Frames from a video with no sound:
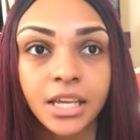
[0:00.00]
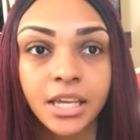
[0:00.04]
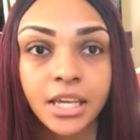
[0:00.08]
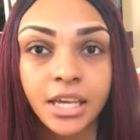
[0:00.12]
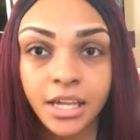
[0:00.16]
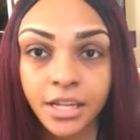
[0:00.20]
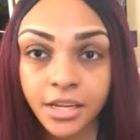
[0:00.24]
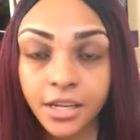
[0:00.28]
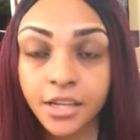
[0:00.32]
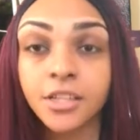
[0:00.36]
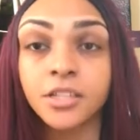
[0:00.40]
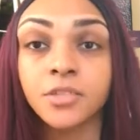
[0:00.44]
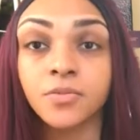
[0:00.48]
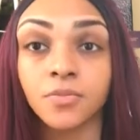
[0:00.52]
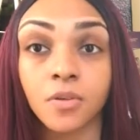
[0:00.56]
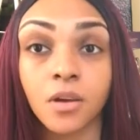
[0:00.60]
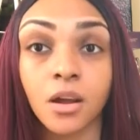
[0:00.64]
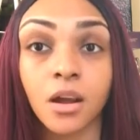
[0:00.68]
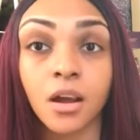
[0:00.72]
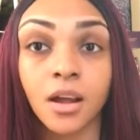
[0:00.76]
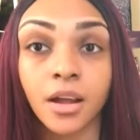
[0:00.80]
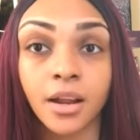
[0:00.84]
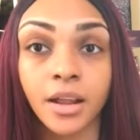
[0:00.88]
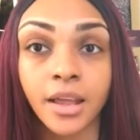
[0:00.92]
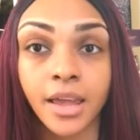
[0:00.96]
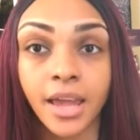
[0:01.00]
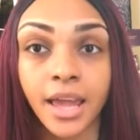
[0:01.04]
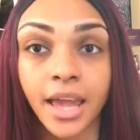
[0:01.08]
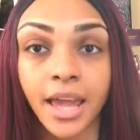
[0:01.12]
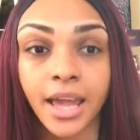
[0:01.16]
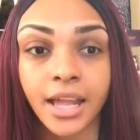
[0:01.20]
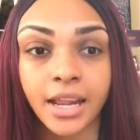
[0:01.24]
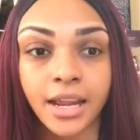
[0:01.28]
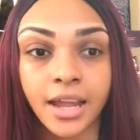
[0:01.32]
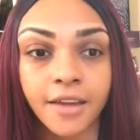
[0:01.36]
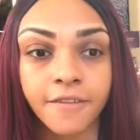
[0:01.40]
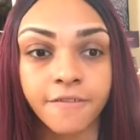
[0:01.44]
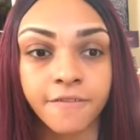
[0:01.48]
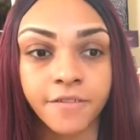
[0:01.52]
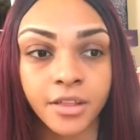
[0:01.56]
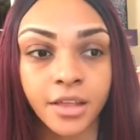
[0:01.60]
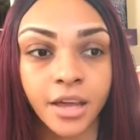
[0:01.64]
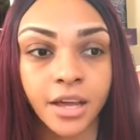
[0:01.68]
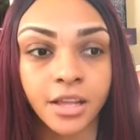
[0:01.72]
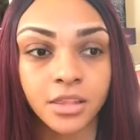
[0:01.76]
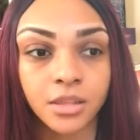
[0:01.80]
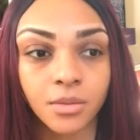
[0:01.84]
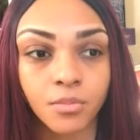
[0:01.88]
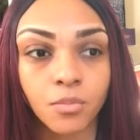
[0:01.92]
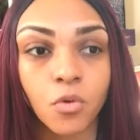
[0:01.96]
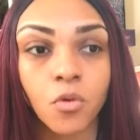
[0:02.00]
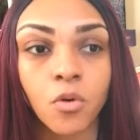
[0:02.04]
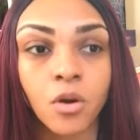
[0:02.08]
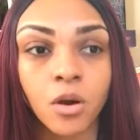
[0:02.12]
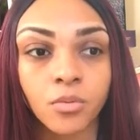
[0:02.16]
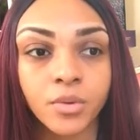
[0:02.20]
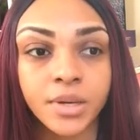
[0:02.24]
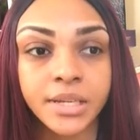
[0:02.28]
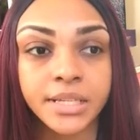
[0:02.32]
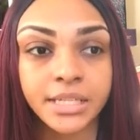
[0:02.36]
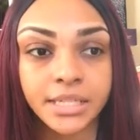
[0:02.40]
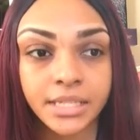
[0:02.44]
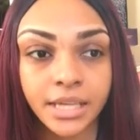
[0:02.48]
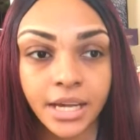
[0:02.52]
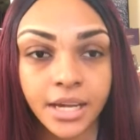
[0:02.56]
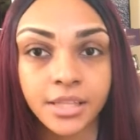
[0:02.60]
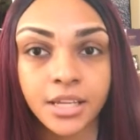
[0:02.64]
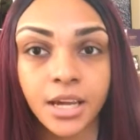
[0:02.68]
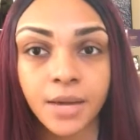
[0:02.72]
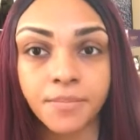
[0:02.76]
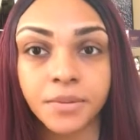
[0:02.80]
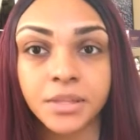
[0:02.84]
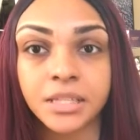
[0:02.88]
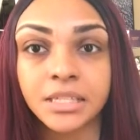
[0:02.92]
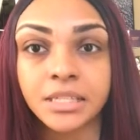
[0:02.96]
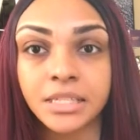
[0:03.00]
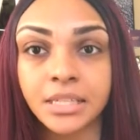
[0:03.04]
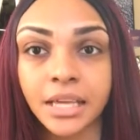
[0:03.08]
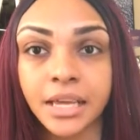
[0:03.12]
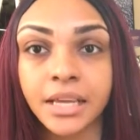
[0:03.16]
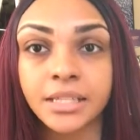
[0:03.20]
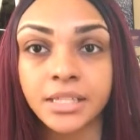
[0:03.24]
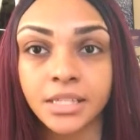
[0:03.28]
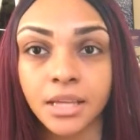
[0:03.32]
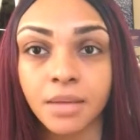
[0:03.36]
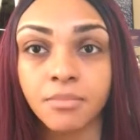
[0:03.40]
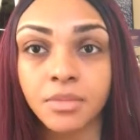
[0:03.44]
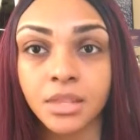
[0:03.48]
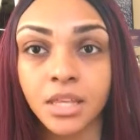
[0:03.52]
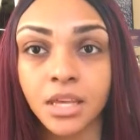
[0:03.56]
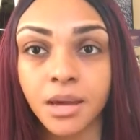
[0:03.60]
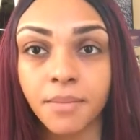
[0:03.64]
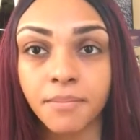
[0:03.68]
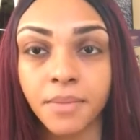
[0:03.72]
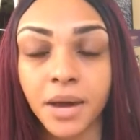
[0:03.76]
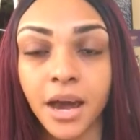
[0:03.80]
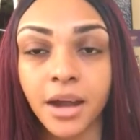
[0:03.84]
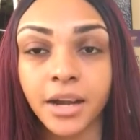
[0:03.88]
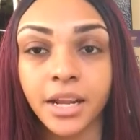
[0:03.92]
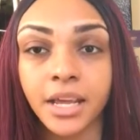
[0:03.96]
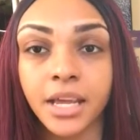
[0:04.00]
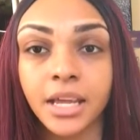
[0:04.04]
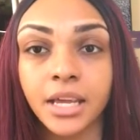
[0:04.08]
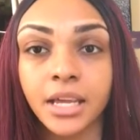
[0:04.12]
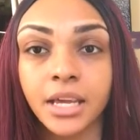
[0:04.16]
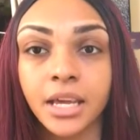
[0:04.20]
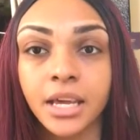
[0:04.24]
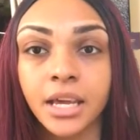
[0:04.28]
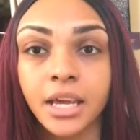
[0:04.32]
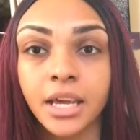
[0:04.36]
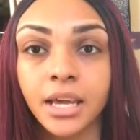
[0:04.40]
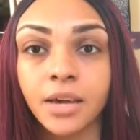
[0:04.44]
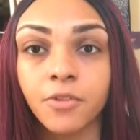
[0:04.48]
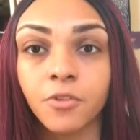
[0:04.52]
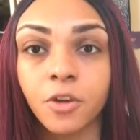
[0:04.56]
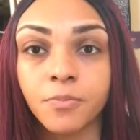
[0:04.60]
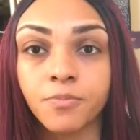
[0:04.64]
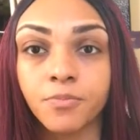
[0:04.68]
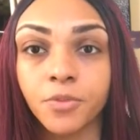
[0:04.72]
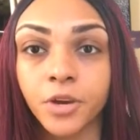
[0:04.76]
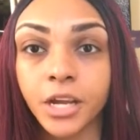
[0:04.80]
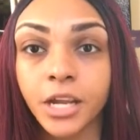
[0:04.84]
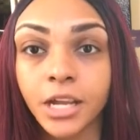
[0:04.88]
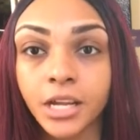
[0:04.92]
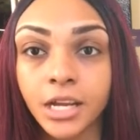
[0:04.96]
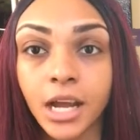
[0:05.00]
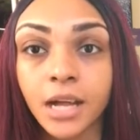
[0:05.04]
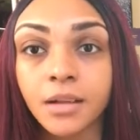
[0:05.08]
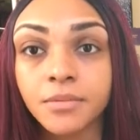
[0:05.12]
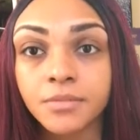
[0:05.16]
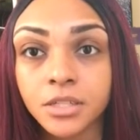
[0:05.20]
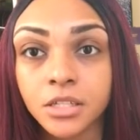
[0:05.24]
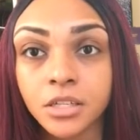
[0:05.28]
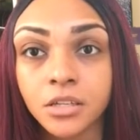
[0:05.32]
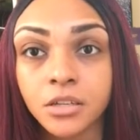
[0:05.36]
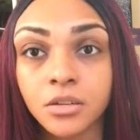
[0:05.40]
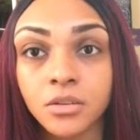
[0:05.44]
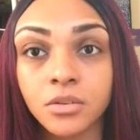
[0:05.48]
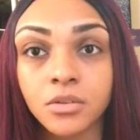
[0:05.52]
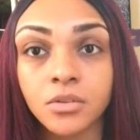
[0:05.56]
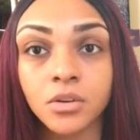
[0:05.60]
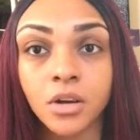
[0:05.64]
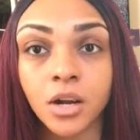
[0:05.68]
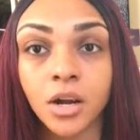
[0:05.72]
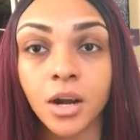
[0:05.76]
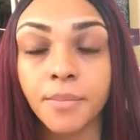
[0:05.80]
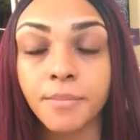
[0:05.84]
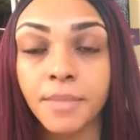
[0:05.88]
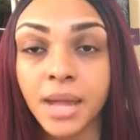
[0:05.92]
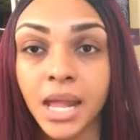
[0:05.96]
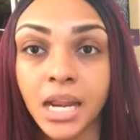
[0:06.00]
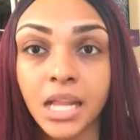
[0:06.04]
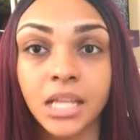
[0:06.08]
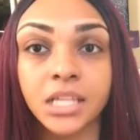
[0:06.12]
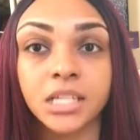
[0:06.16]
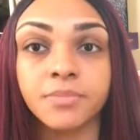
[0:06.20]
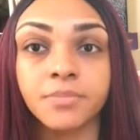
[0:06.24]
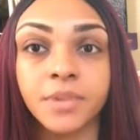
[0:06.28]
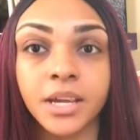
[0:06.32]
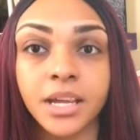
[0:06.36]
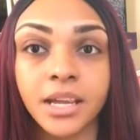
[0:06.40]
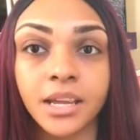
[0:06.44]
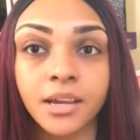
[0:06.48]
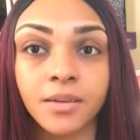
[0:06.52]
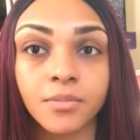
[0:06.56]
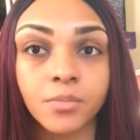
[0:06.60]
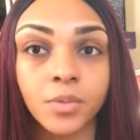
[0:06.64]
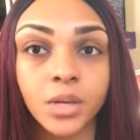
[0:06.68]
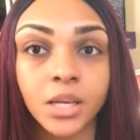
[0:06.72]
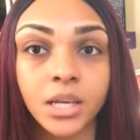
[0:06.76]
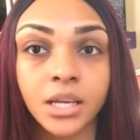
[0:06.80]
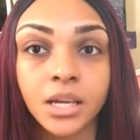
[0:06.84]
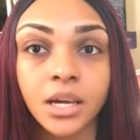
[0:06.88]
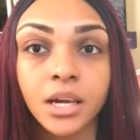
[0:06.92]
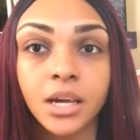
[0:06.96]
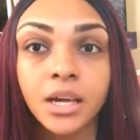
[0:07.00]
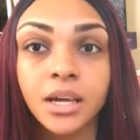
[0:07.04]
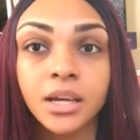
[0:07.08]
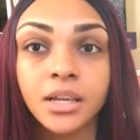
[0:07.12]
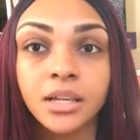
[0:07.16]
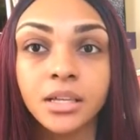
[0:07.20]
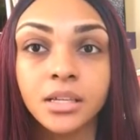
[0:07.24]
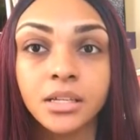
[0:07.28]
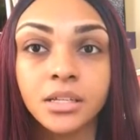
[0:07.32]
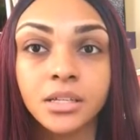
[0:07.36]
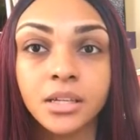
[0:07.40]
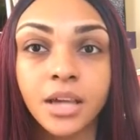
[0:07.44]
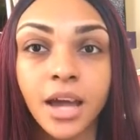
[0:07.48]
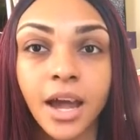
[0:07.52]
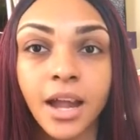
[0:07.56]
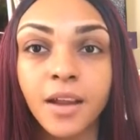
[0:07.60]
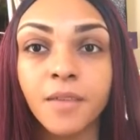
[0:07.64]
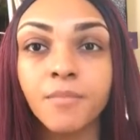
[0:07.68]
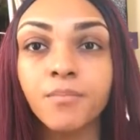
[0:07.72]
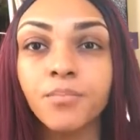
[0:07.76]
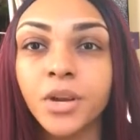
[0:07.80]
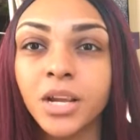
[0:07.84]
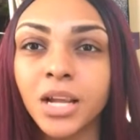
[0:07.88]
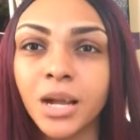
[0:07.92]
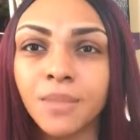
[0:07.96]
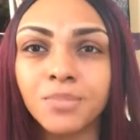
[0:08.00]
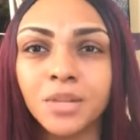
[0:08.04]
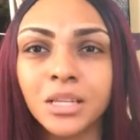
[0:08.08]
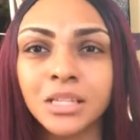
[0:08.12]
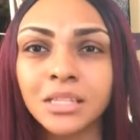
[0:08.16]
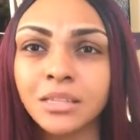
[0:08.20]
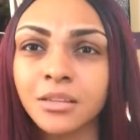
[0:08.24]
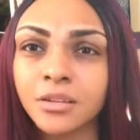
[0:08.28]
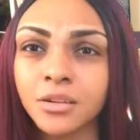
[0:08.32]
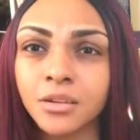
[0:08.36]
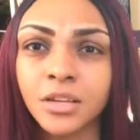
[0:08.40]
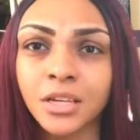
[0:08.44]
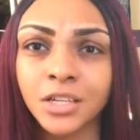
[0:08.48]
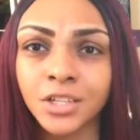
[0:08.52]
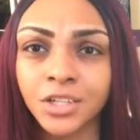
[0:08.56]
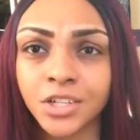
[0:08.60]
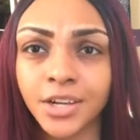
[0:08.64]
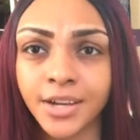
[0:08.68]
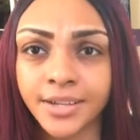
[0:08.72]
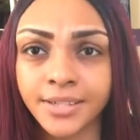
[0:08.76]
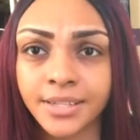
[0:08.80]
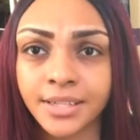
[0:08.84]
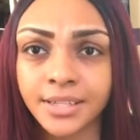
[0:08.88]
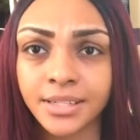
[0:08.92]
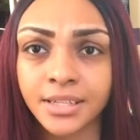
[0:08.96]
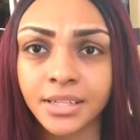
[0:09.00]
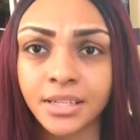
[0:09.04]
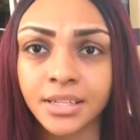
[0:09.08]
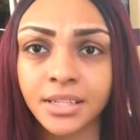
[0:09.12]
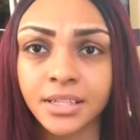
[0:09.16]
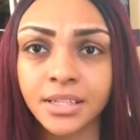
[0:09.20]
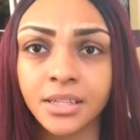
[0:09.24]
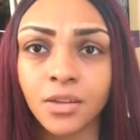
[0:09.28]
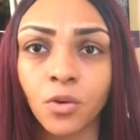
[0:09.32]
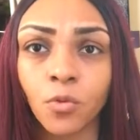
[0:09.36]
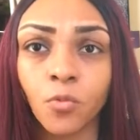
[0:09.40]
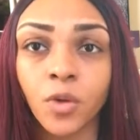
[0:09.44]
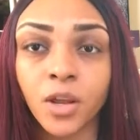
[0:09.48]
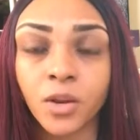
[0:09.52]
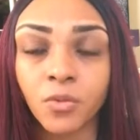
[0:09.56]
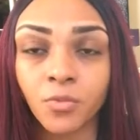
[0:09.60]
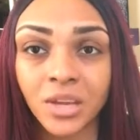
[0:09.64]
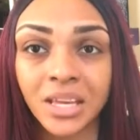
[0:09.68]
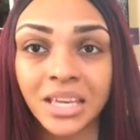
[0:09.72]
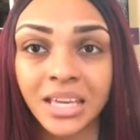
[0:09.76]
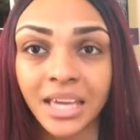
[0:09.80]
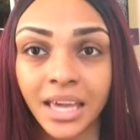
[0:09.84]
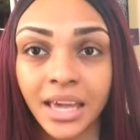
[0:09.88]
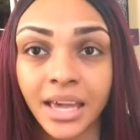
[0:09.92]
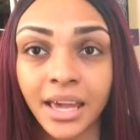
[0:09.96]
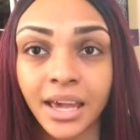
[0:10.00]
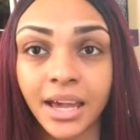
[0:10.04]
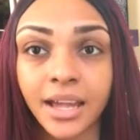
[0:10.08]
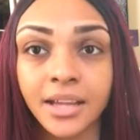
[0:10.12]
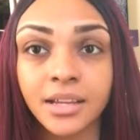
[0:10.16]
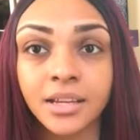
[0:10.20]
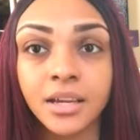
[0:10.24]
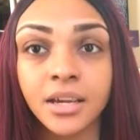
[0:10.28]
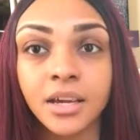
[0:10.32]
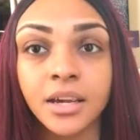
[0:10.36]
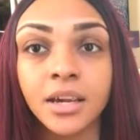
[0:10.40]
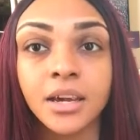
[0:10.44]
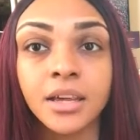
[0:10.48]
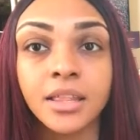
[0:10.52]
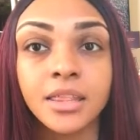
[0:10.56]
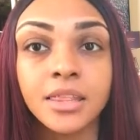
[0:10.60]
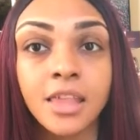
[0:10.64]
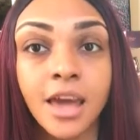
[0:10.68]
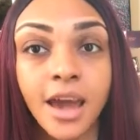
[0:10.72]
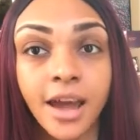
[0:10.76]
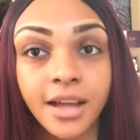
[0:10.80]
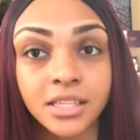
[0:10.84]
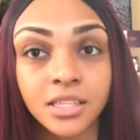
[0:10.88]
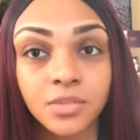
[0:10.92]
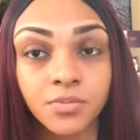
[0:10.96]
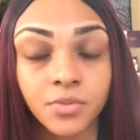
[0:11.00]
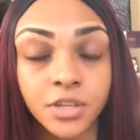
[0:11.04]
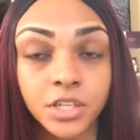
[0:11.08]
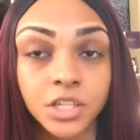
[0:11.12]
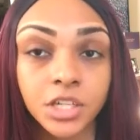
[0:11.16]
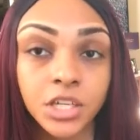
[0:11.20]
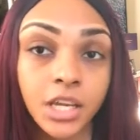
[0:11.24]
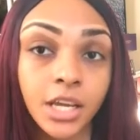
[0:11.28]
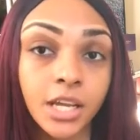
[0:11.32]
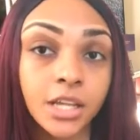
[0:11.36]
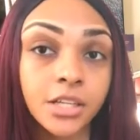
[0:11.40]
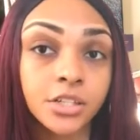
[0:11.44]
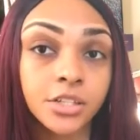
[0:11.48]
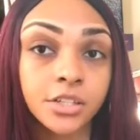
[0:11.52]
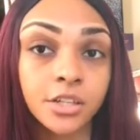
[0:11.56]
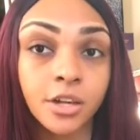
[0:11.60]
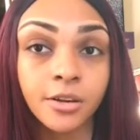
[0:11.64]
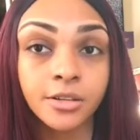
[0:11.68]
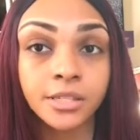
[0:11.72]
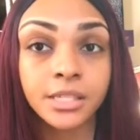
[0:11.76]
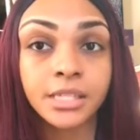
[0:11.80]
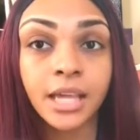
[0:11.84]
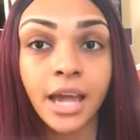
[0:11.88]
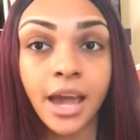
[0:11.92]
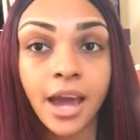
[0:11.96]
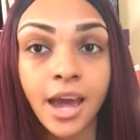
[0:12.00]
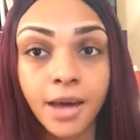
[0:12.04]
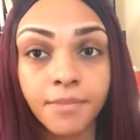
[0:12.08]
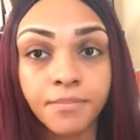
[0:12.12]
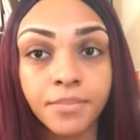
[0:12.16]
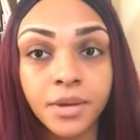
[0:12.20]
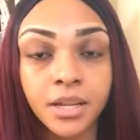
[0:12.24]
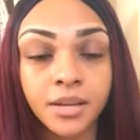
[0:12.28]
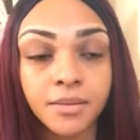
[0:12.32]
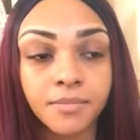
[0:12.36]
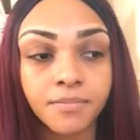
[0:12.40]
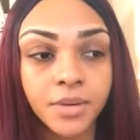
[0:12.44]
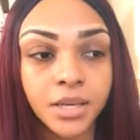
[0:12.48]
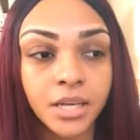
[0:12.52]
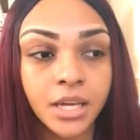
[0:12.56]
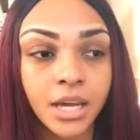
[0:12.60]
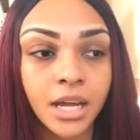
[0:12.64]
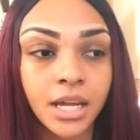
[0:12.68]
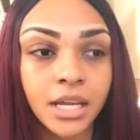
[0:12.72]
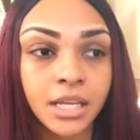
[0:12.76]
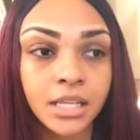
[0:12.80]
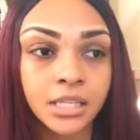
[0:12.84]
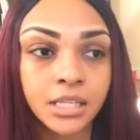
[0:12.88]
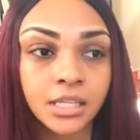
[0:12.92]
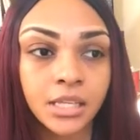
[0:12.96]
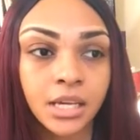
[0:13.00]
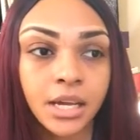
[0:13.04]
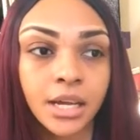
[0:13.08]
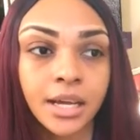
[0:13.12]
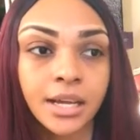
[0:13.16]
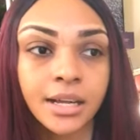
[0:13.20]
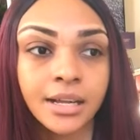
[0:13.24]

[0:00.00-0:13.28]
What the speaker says: it is wrong. And I feel like the more we stand up and say something about it, we bring it up to our management and we kind of bring up these little injustices when we can, that's when change starts to happen. Because